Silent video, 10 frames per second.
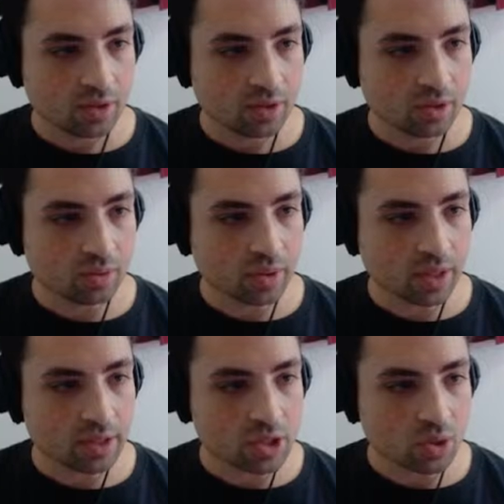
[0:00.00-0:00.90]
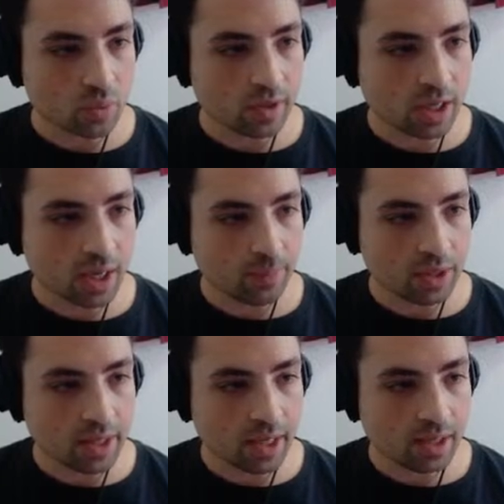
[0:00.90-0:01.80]
All right, so we
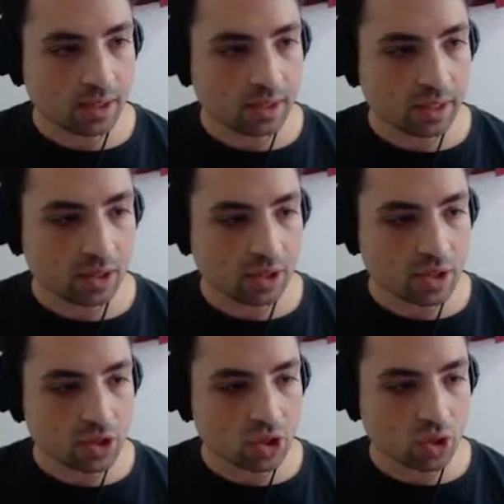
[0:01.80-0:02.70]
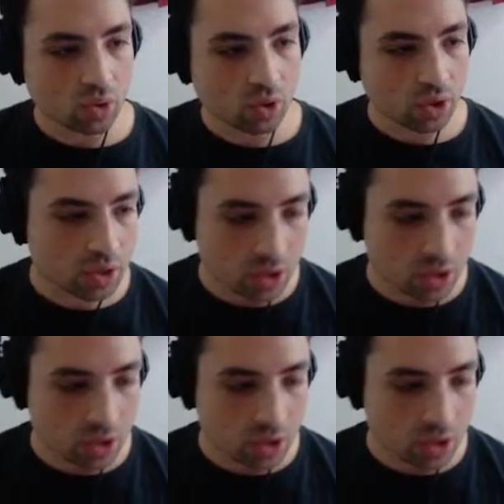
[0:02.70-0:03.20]
copied that, and now let's go on